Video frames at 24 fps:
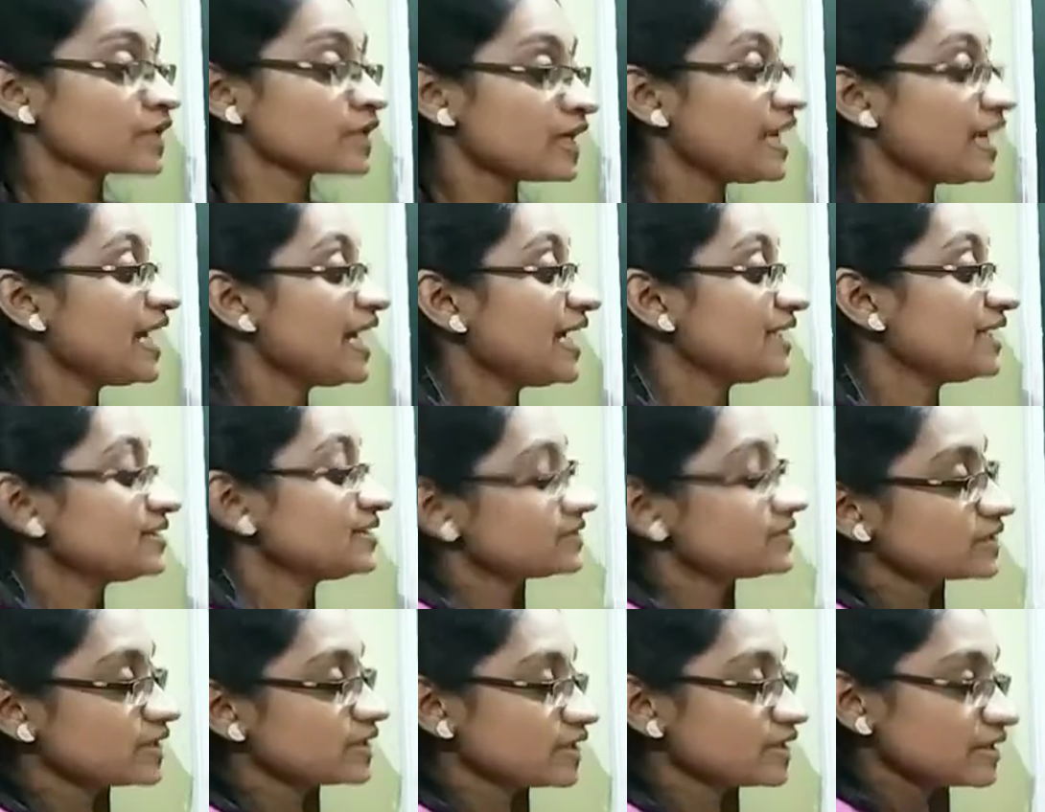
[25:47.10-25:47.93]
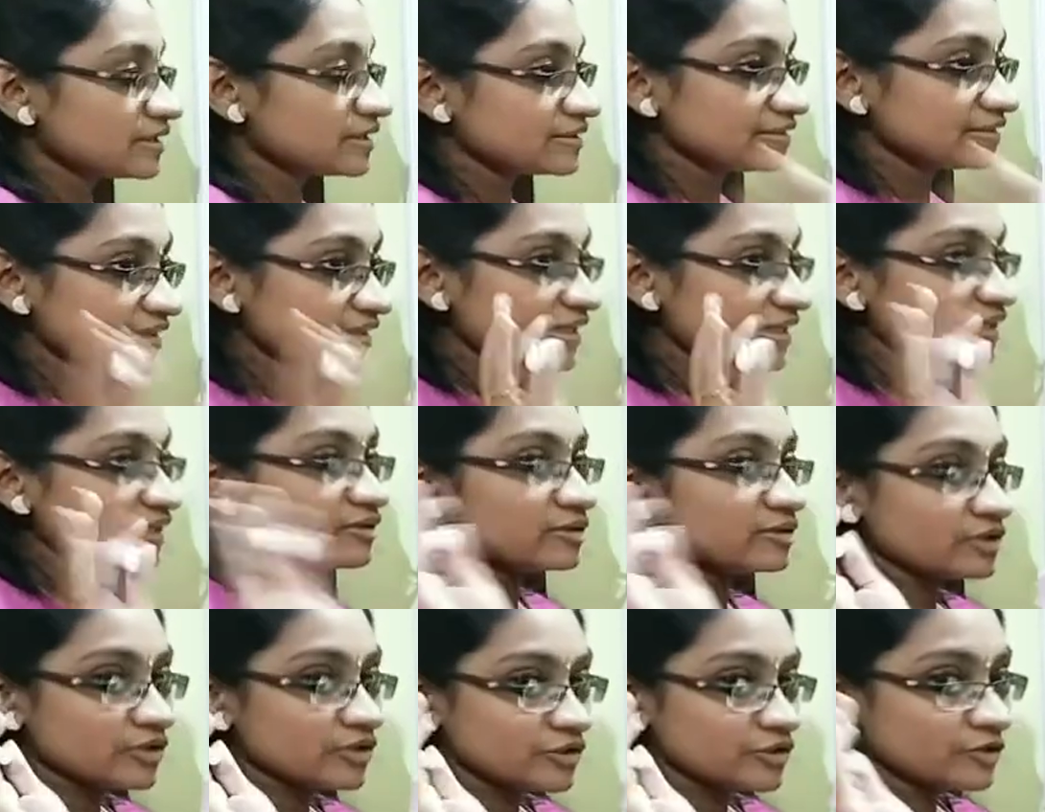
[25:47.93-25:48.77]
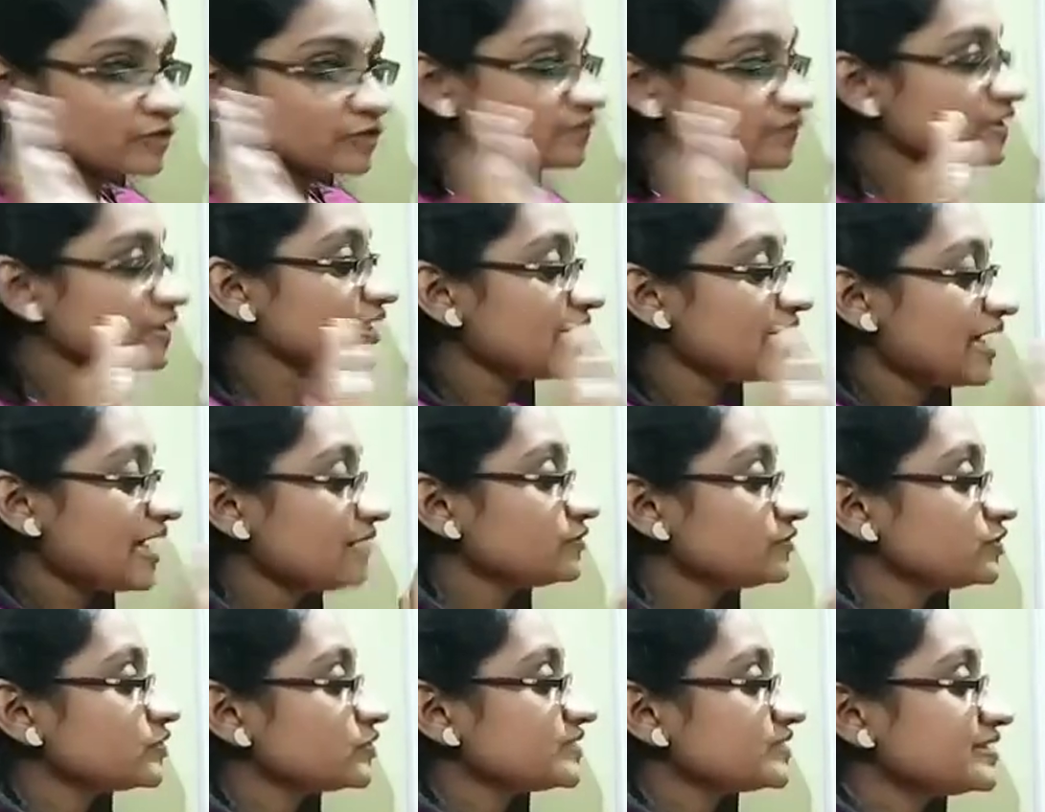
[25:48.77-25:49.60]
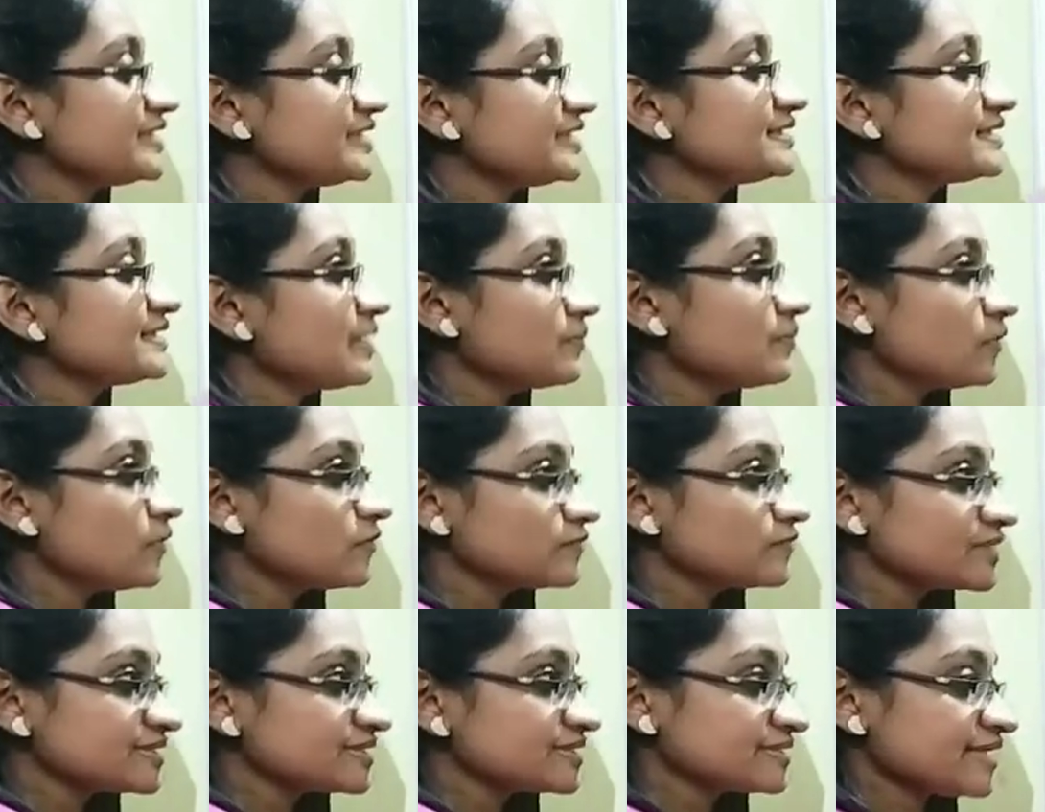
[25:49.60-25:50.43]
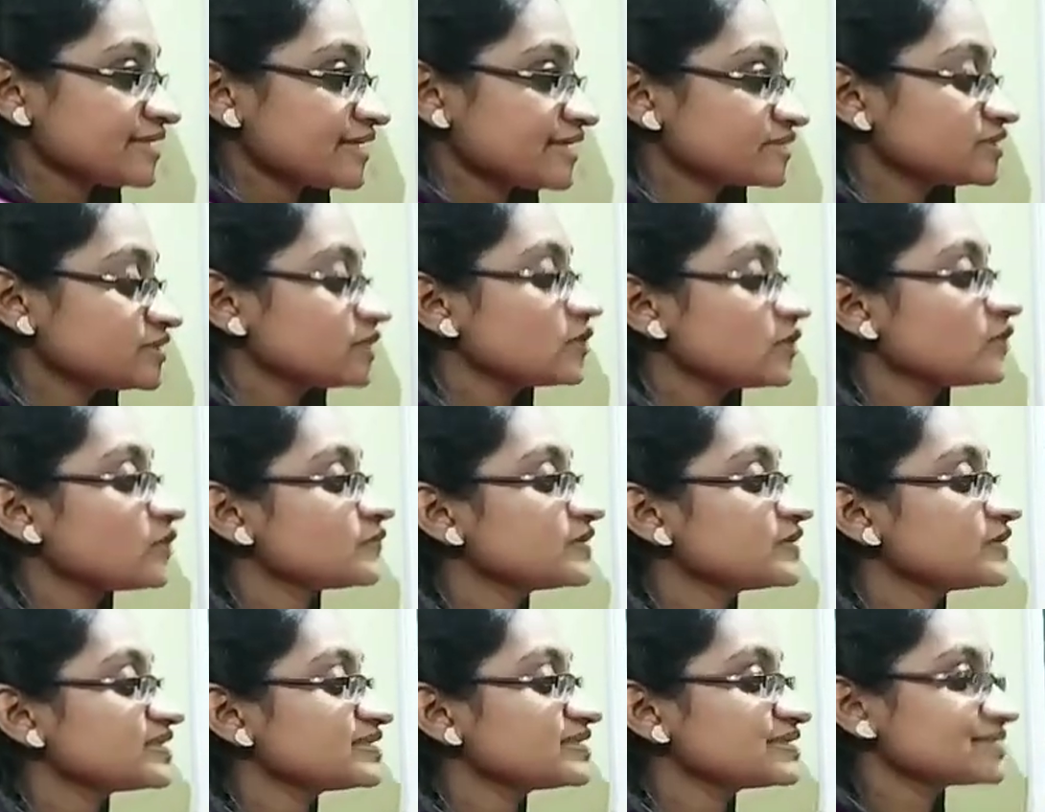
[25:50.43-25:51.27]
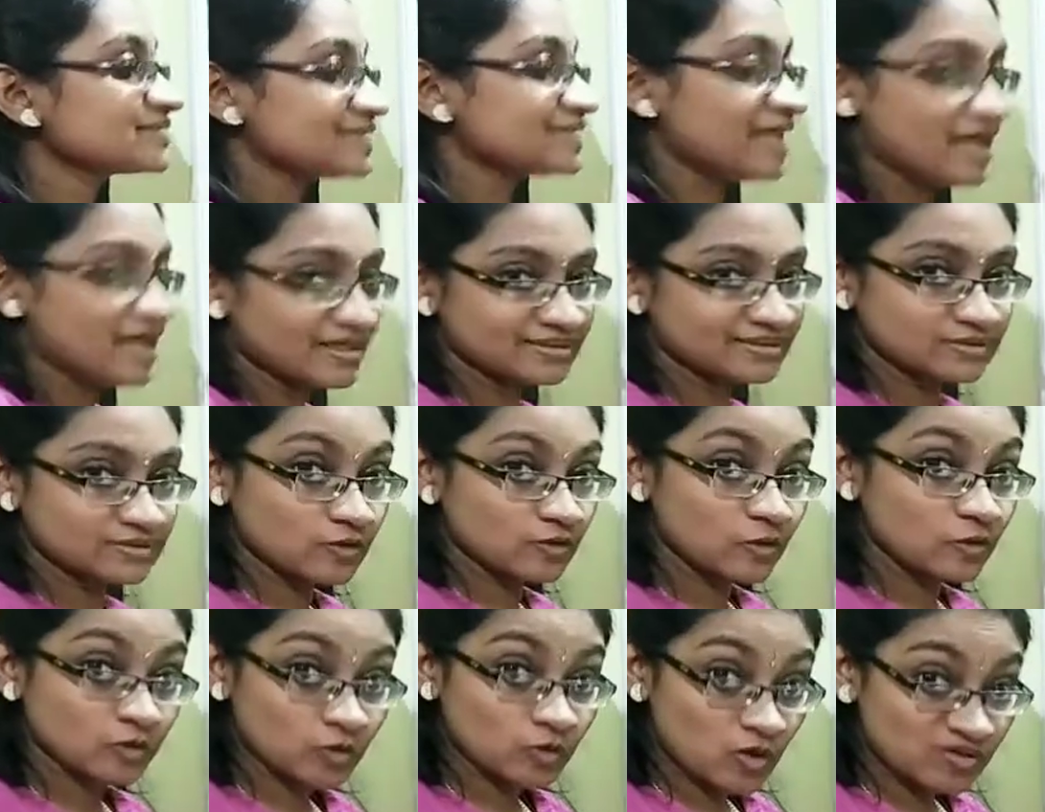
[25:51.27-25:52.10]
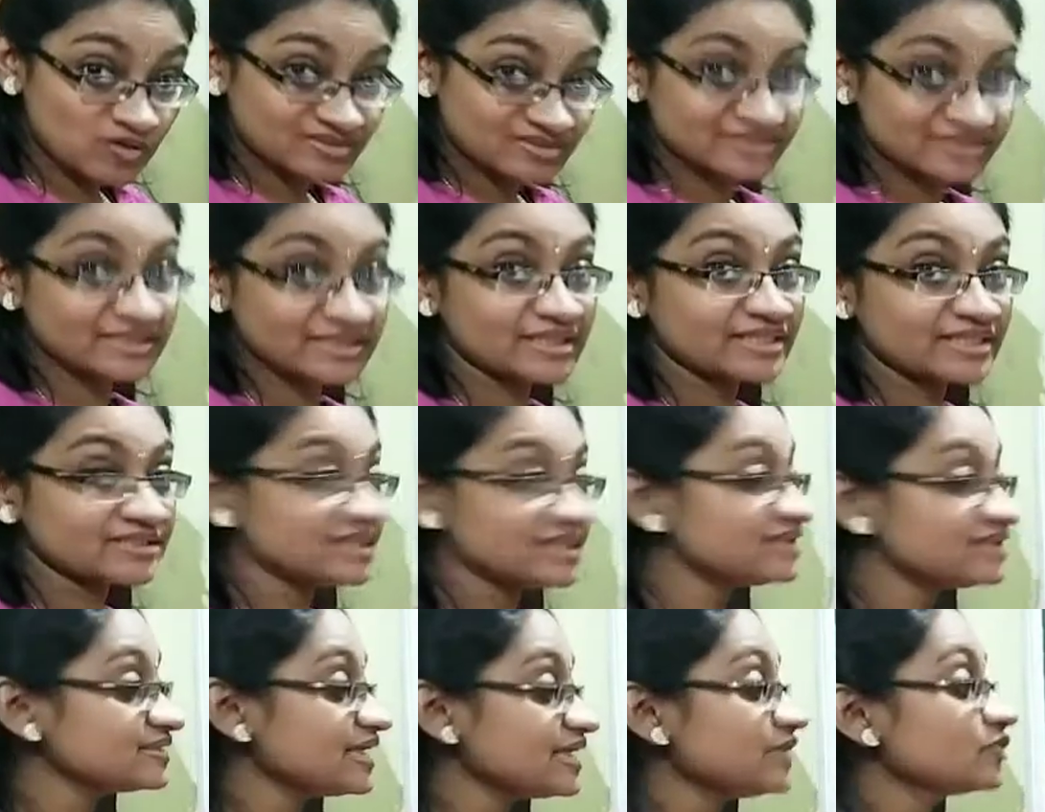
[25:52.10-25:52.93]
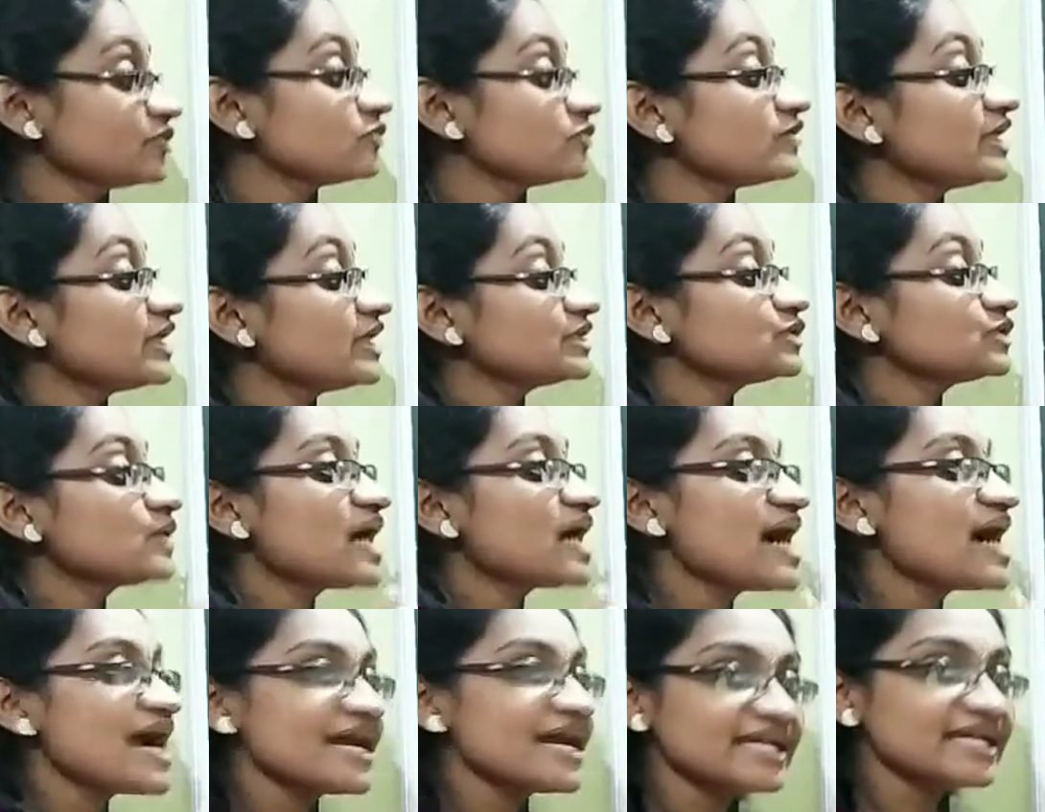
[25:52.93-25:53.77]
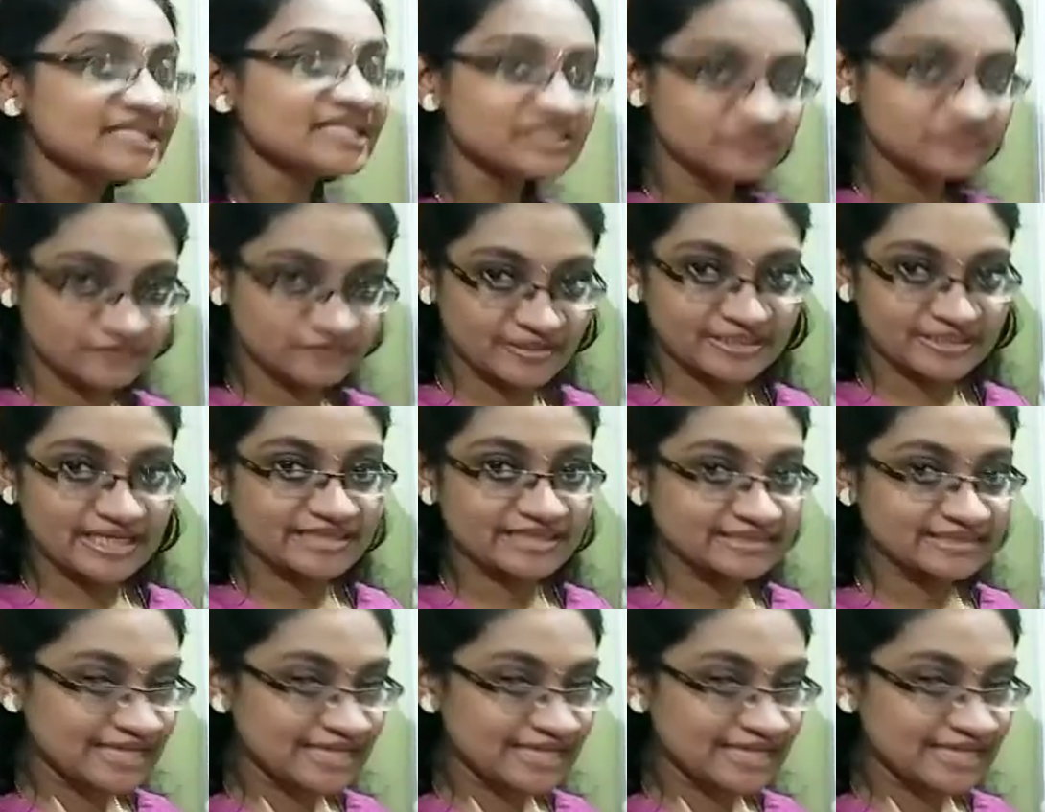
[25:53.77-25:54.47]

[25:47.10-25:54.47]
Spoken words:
And there you will have to see some of the structure of the stars or constellations, and you want to identify that.